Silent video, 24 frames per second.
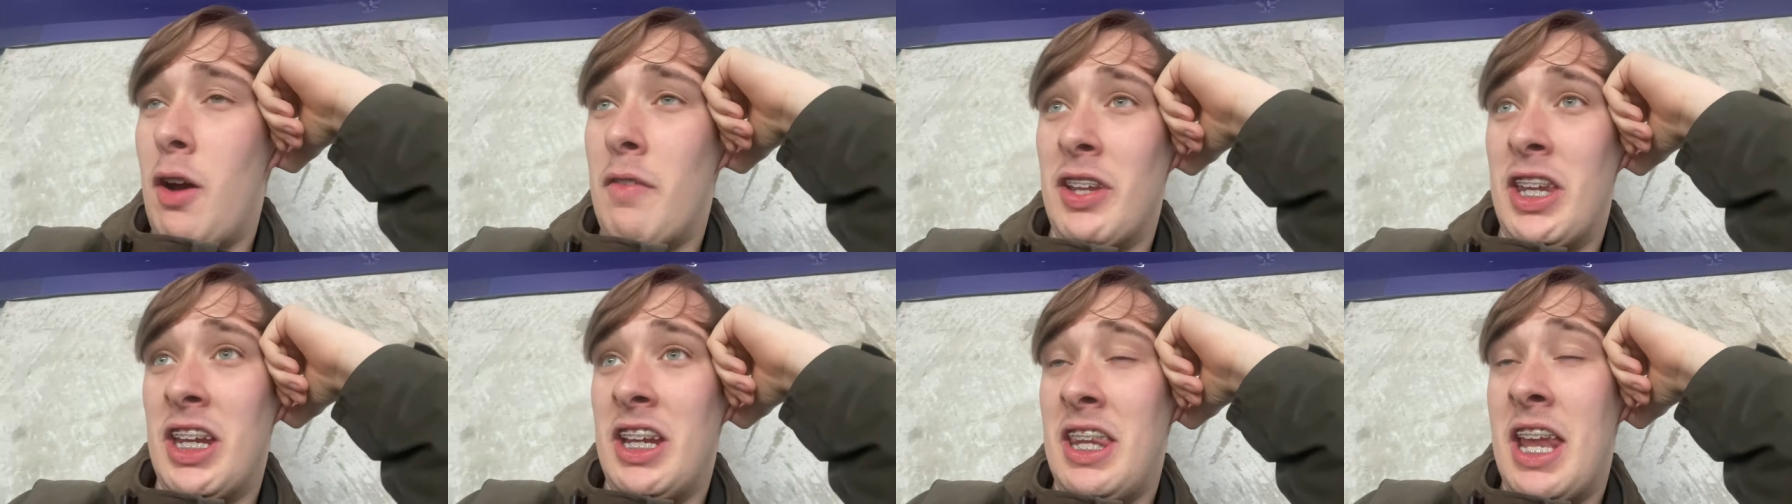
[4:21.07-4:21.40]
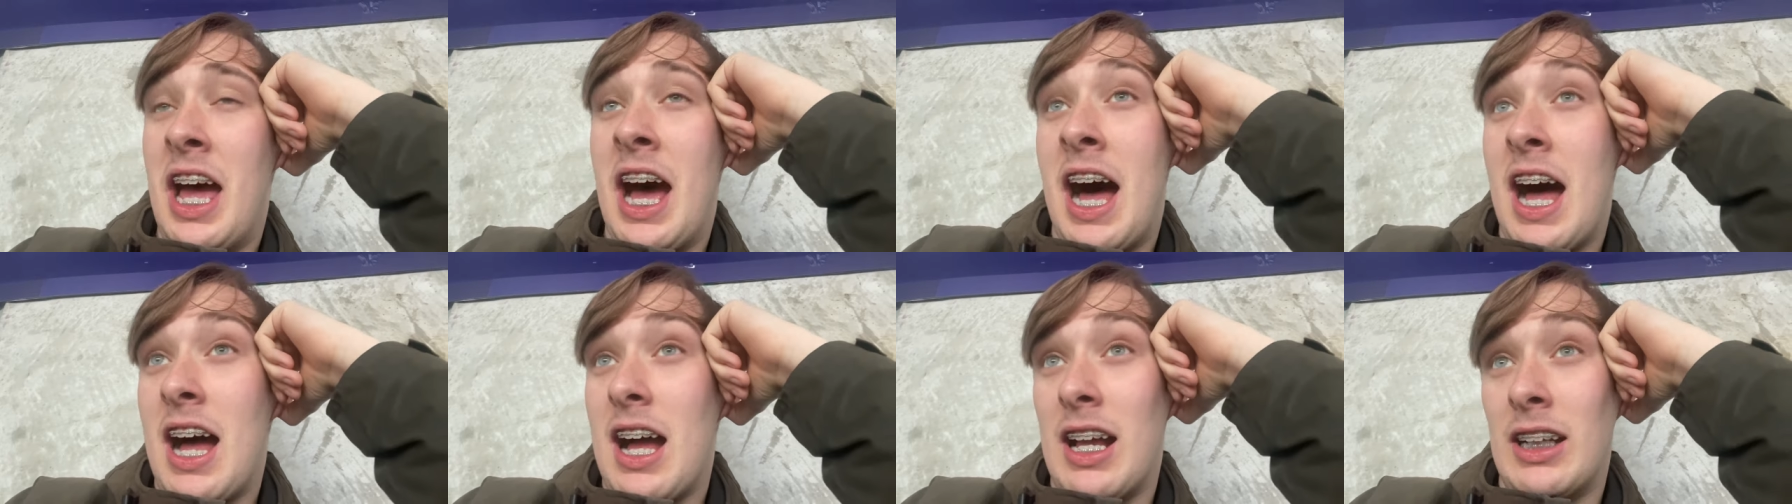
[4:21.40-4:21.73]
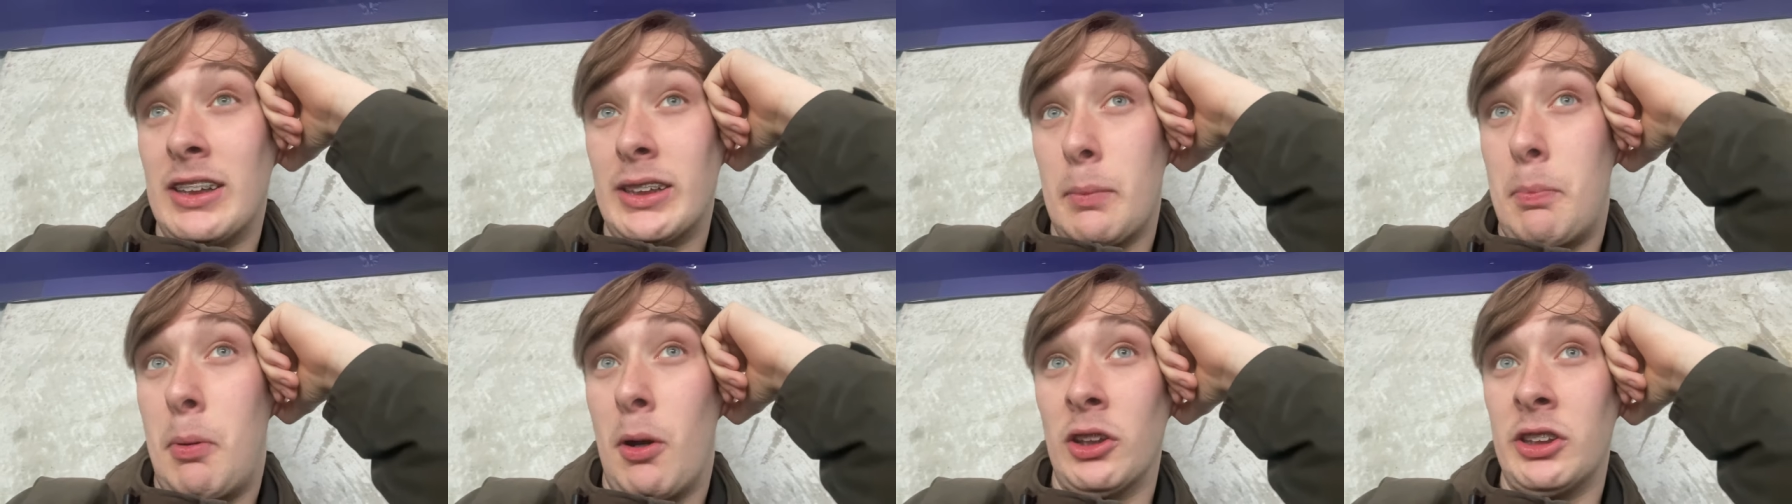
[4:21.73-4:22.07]
than that, as a
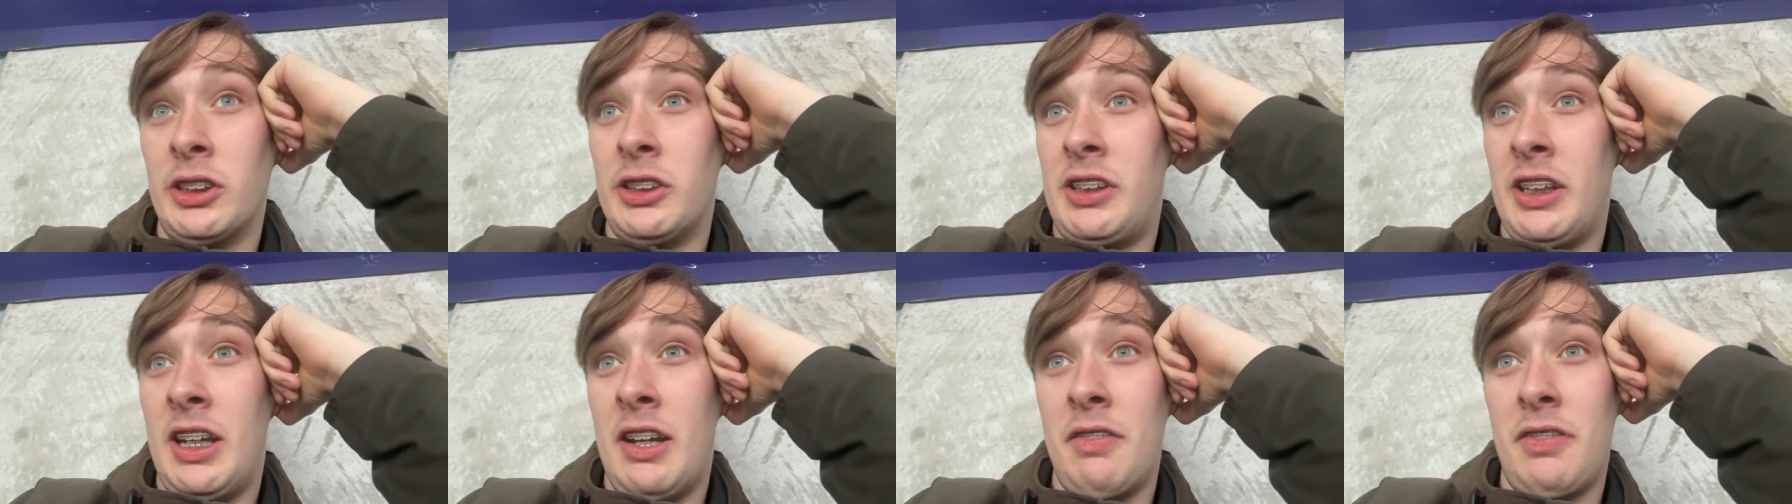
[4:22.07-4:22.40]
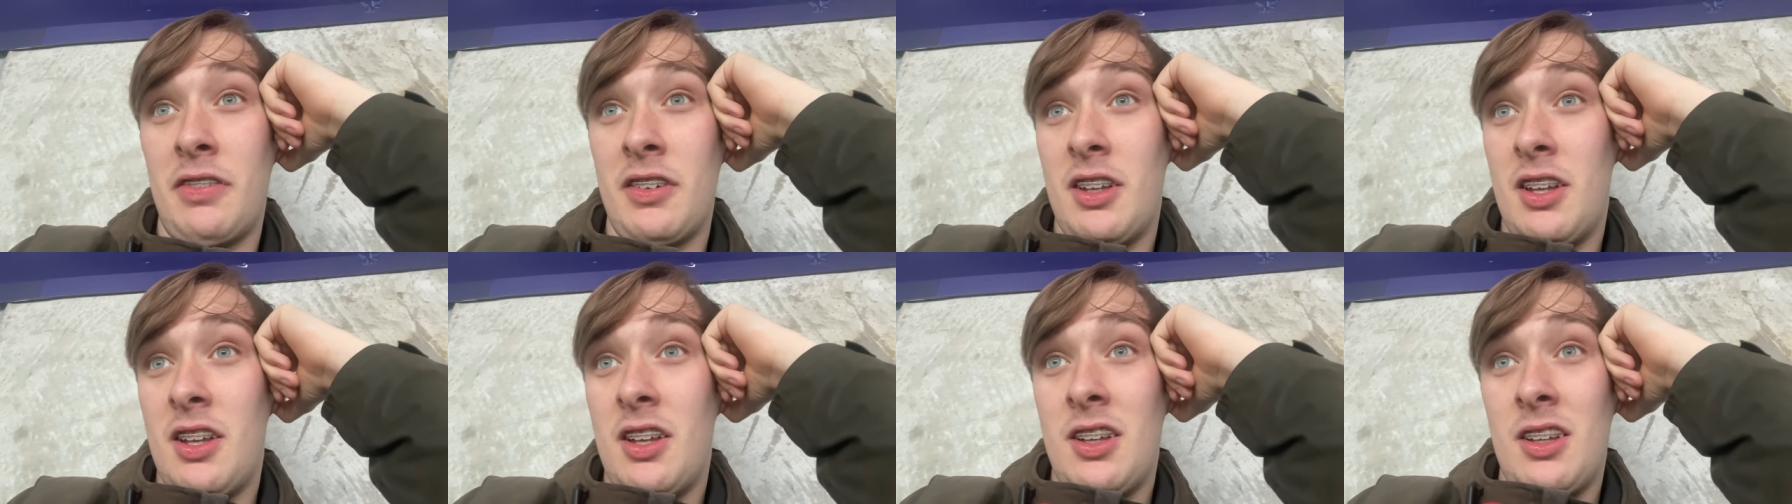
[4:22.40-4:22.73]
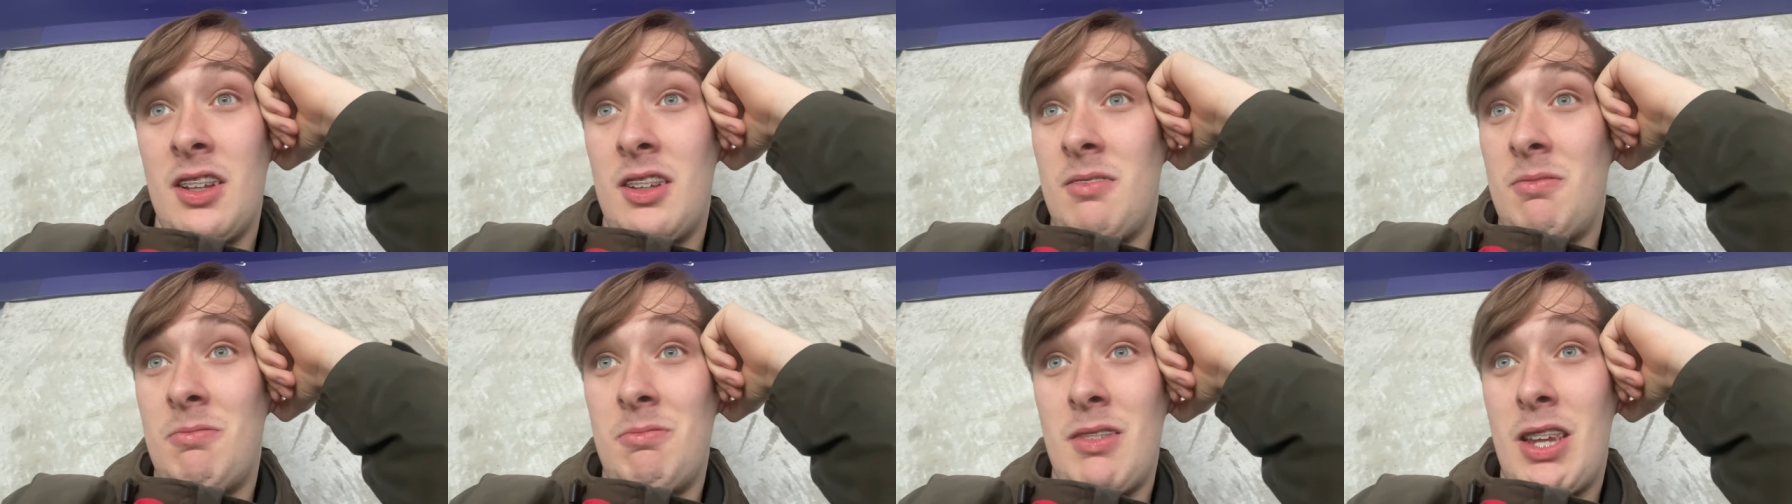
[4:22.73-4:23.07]
positive,
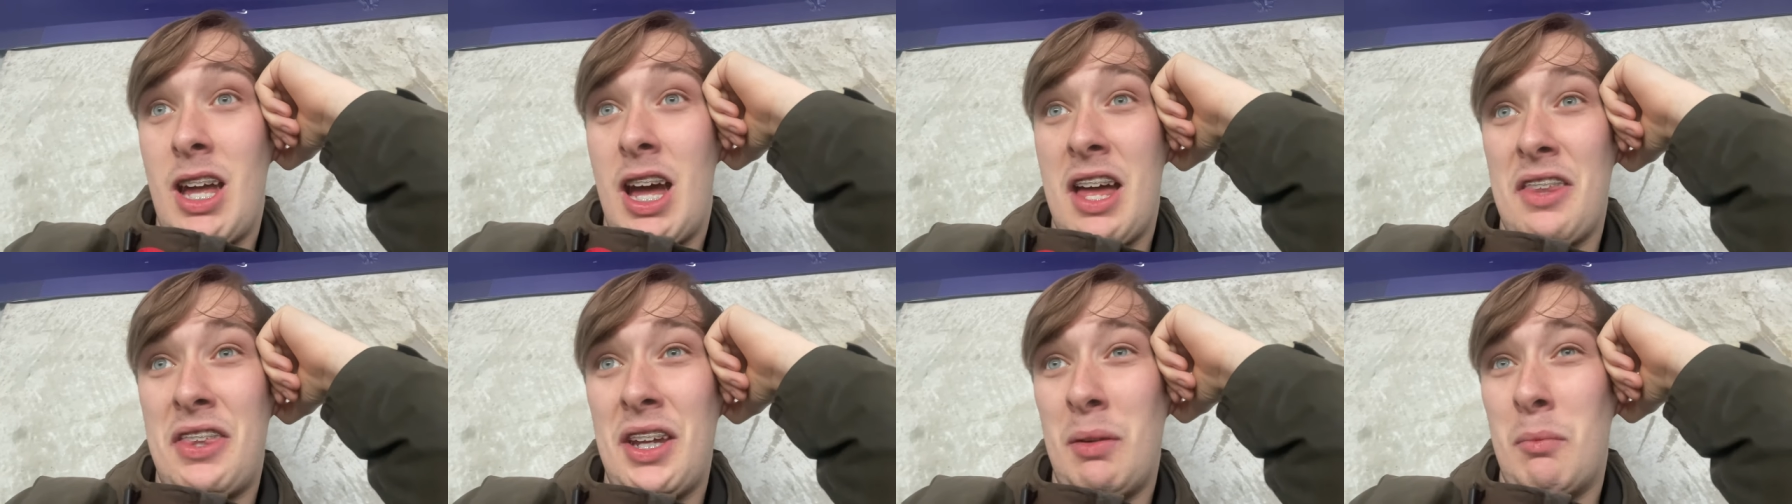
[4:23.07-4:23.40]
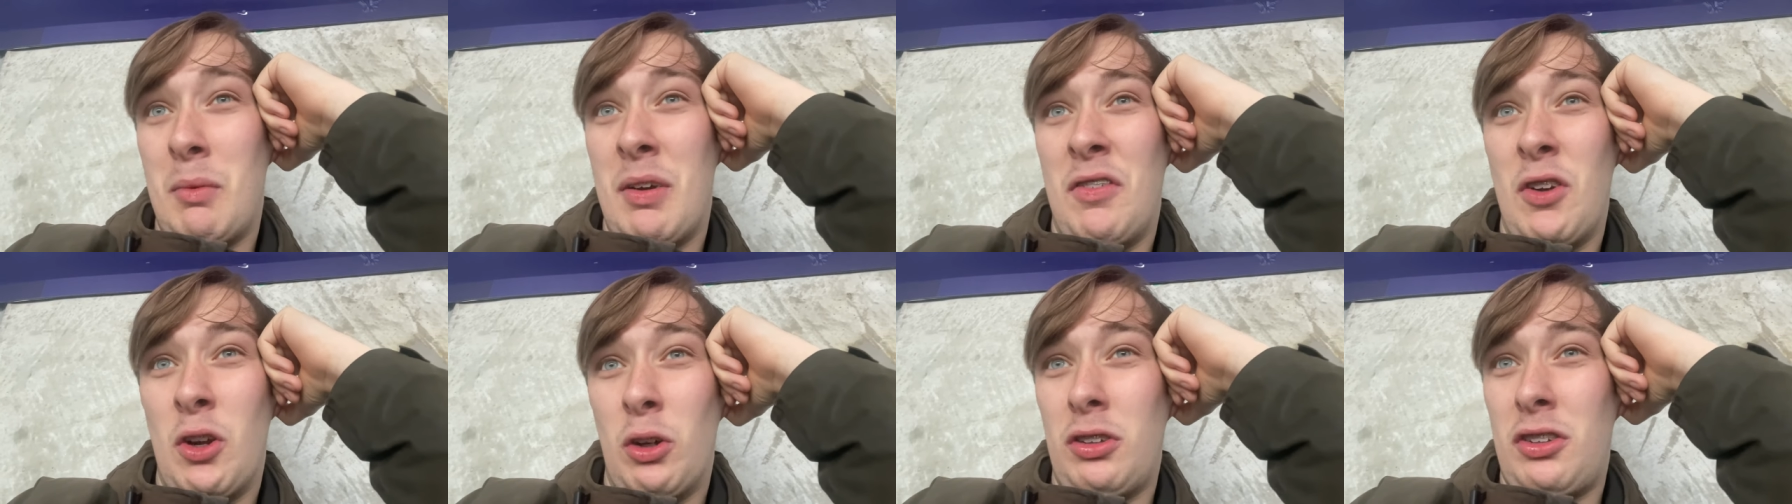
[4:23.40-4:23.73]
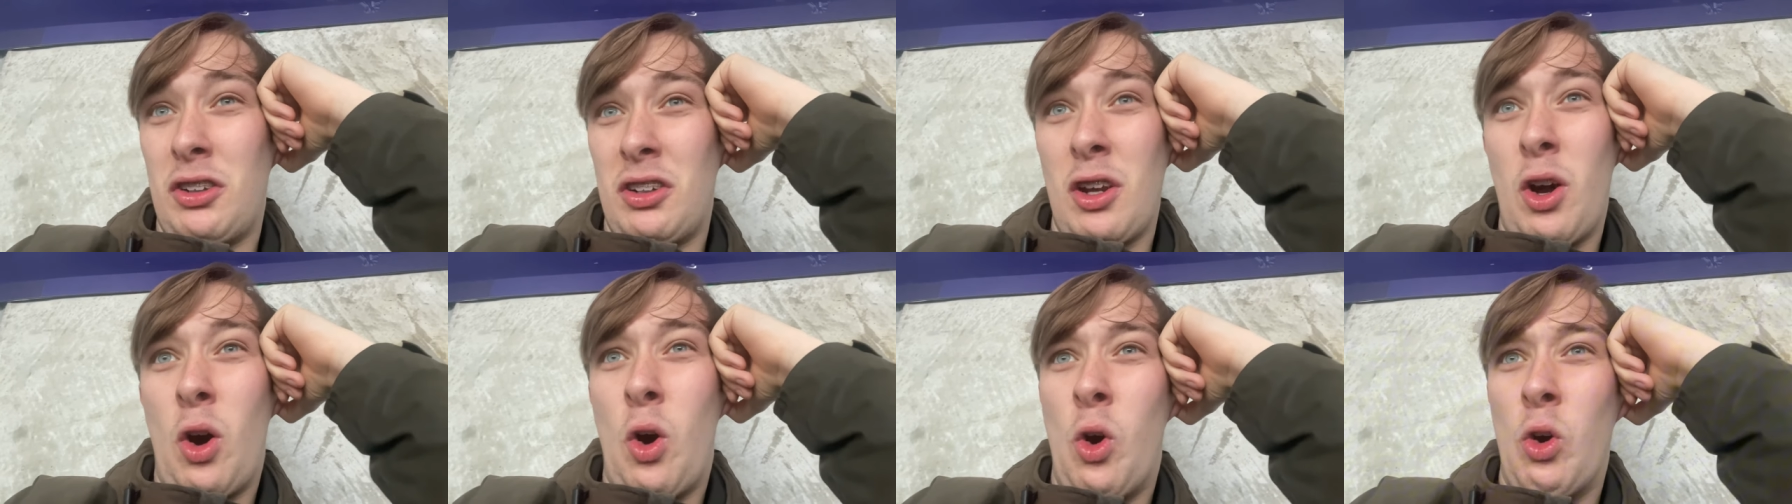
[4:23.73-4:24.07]
I think we've looked
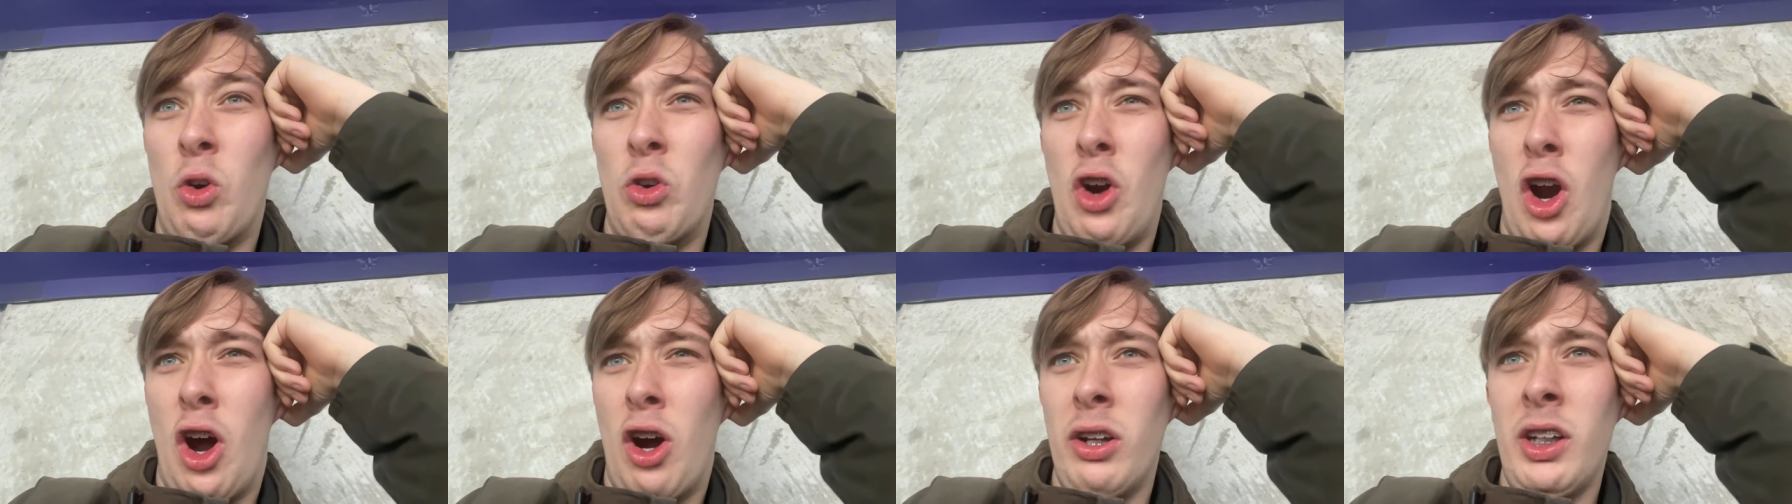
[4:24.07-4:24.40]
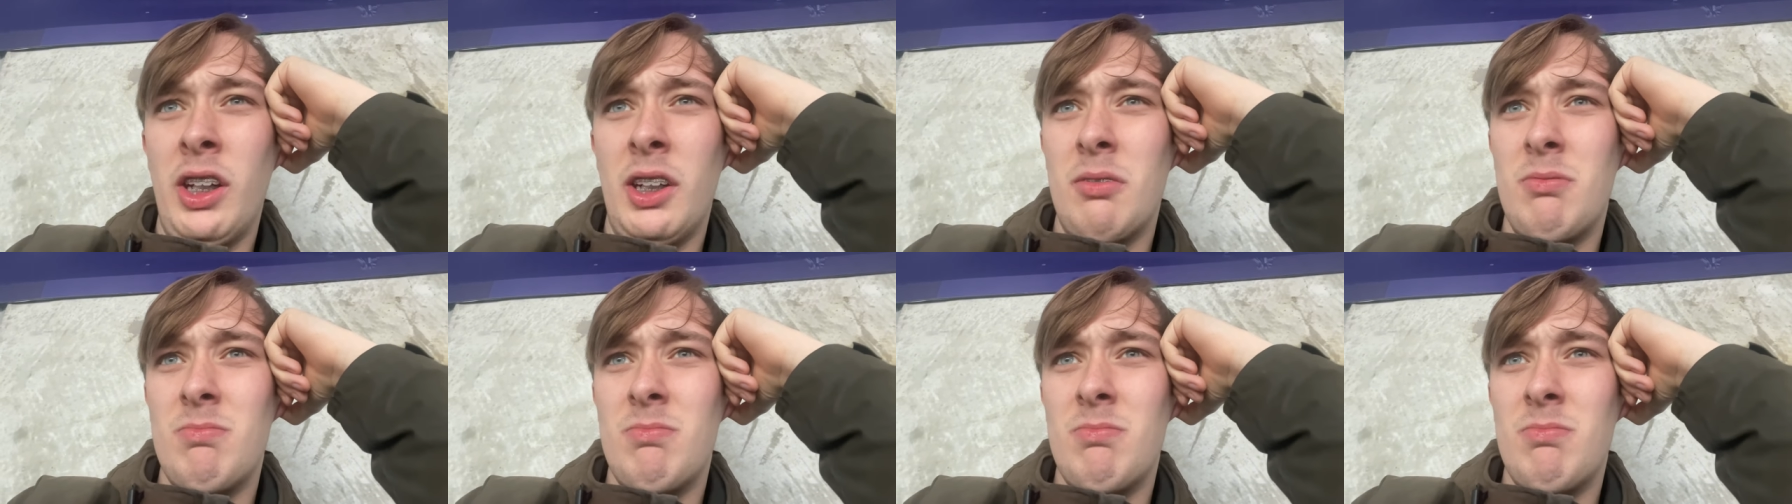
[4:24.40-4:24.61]
all right,